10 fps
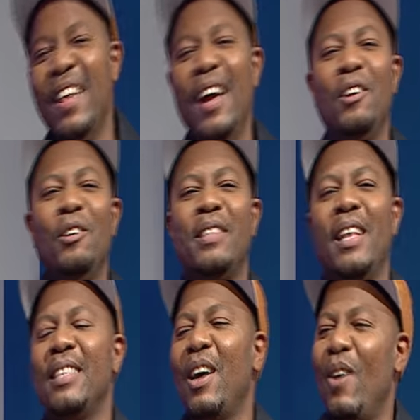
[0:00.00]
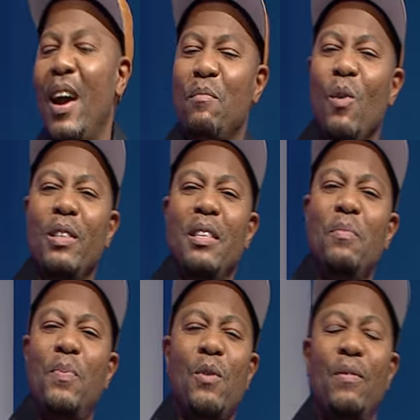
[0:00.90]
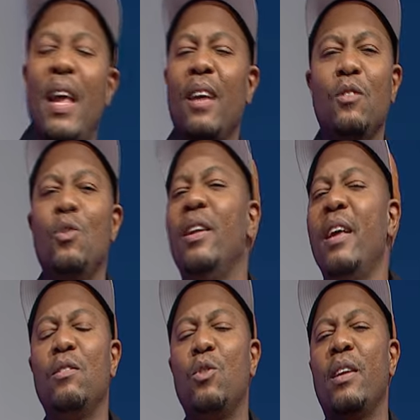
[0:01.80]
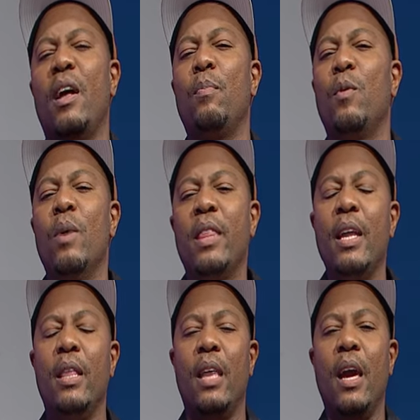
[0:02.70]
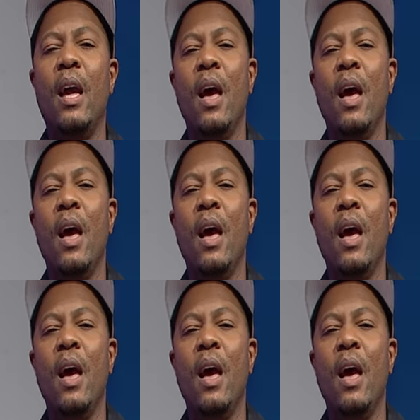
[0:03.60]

useless award, most improved. Like it's not, it's not helping with anything.